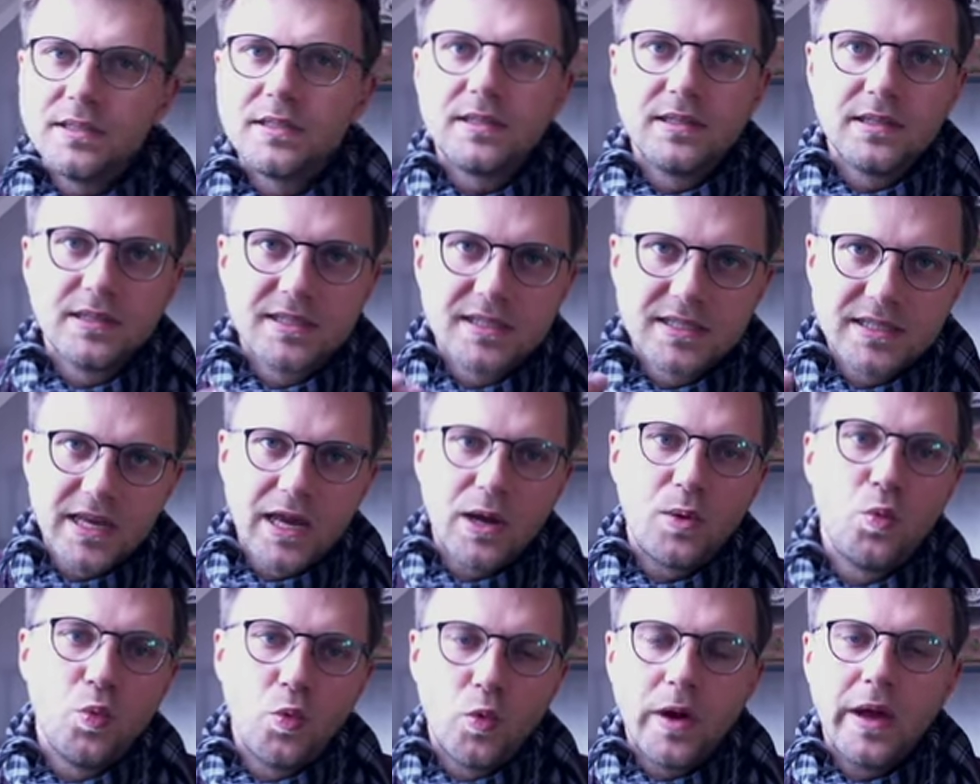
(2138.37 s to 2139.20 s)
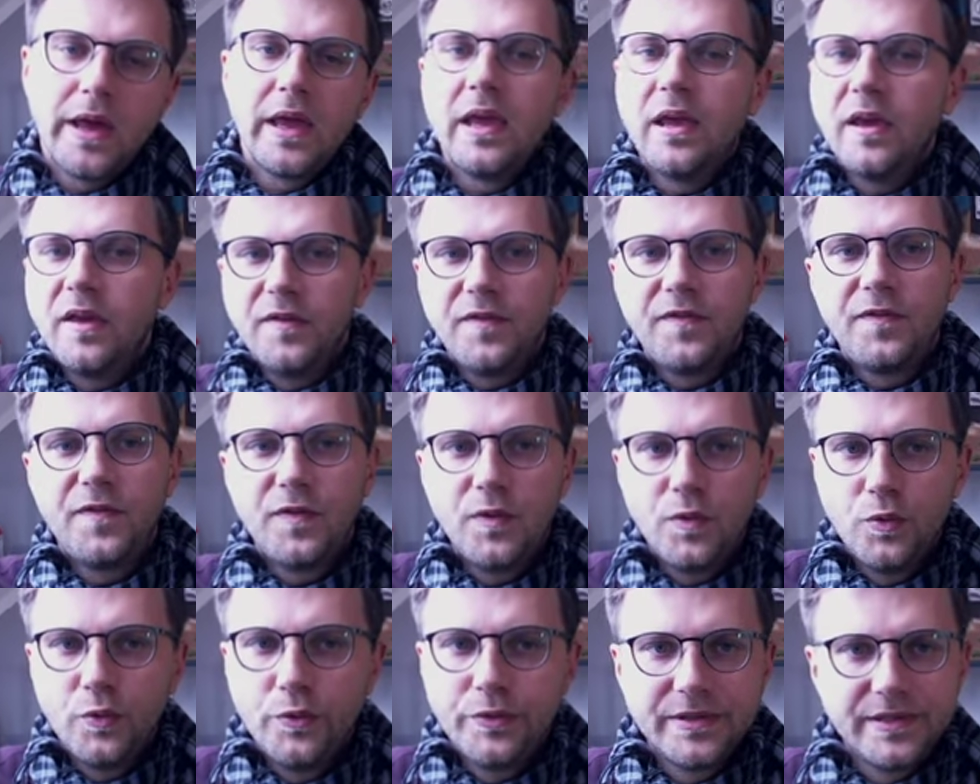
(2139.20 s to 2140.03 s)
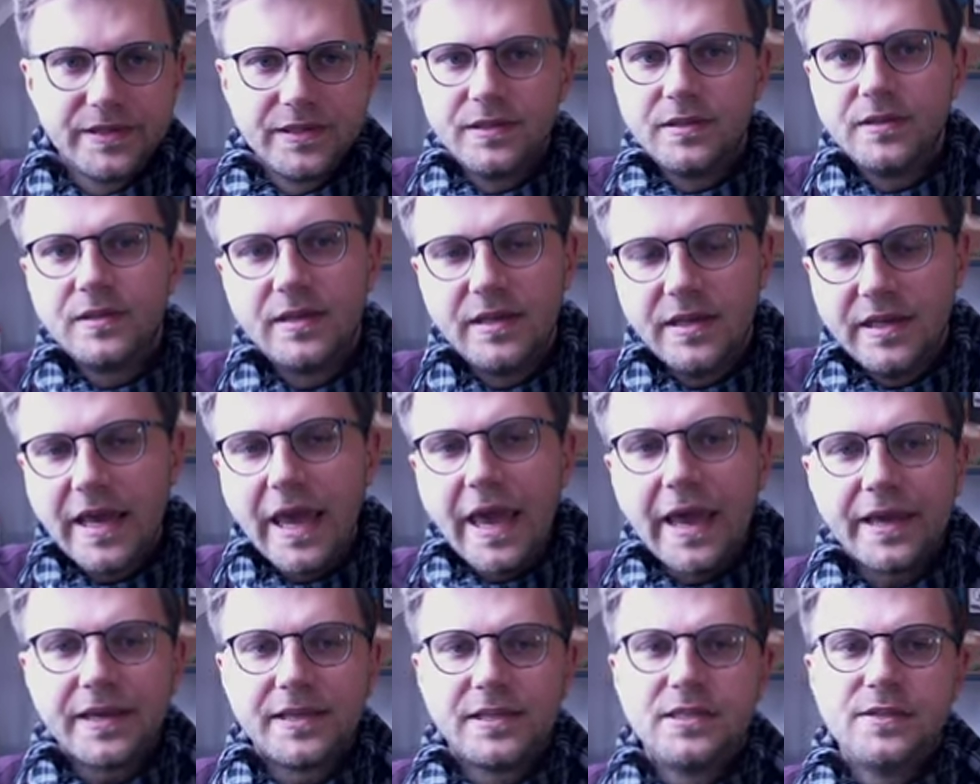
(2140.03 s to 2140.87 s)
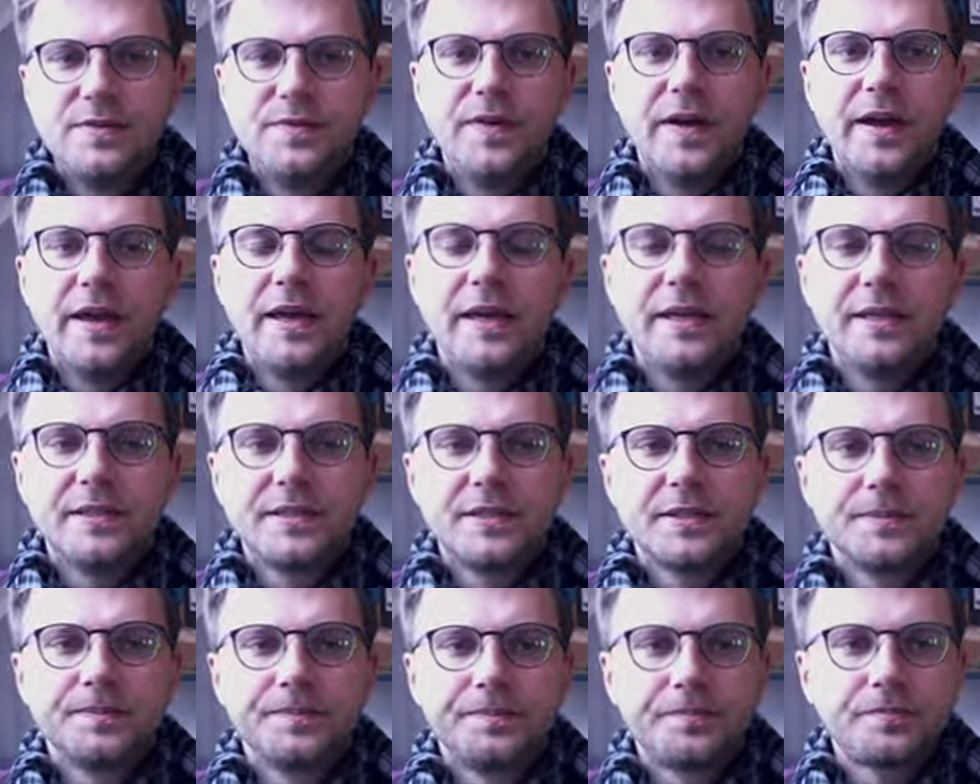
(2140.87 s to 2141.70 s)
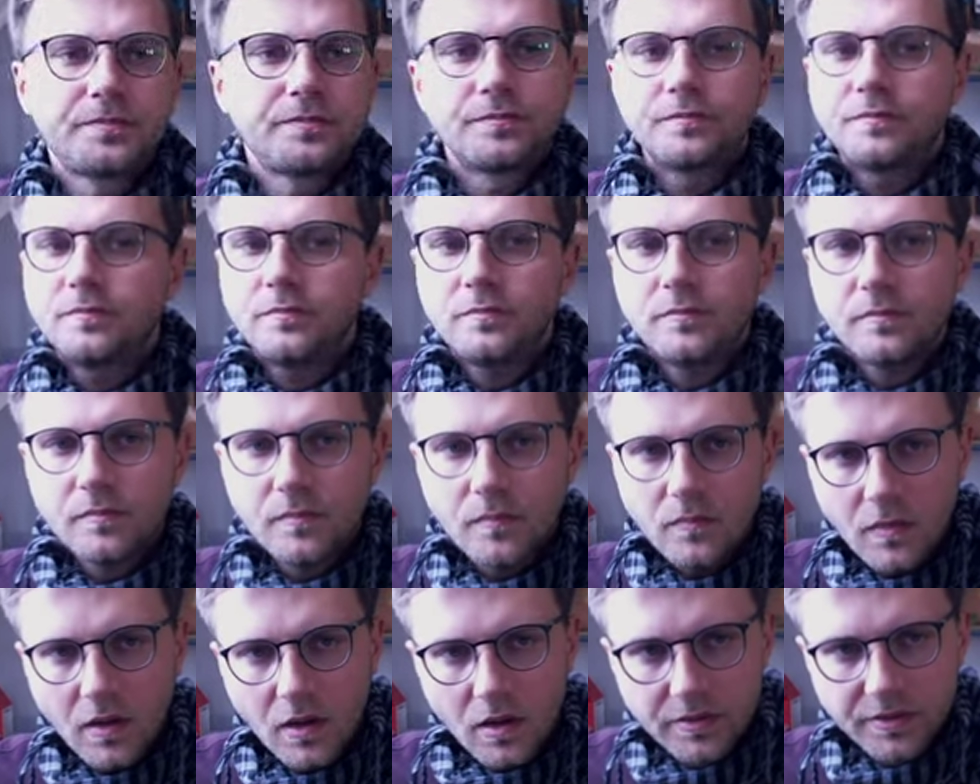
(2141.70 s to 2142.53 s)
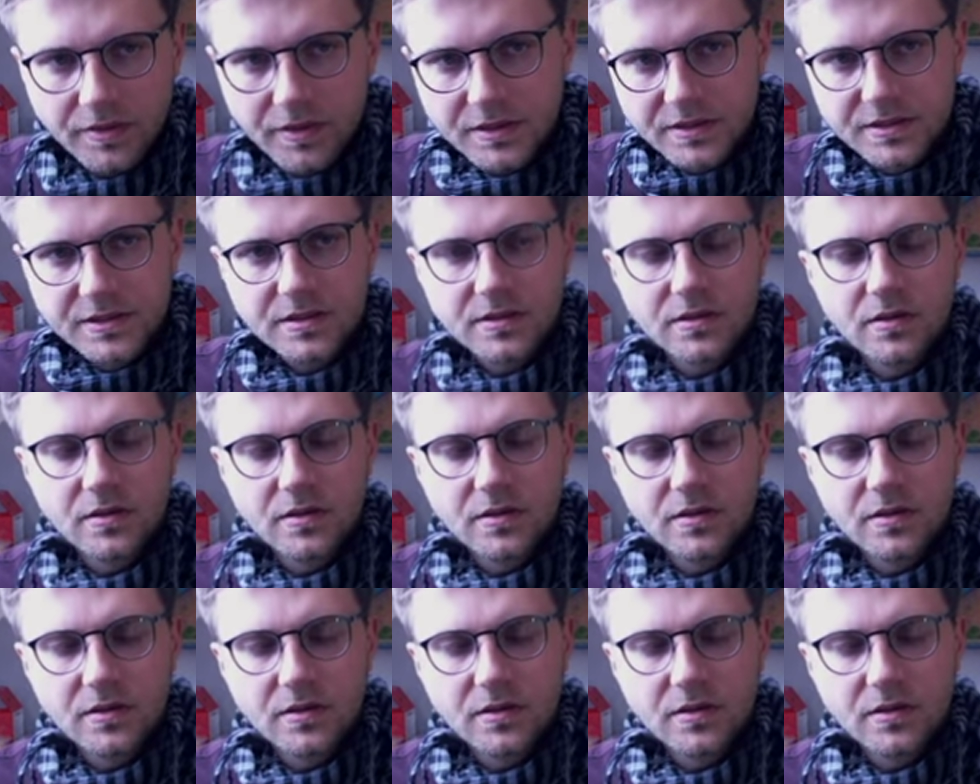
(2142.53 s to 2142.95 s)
the same way if you deactivate these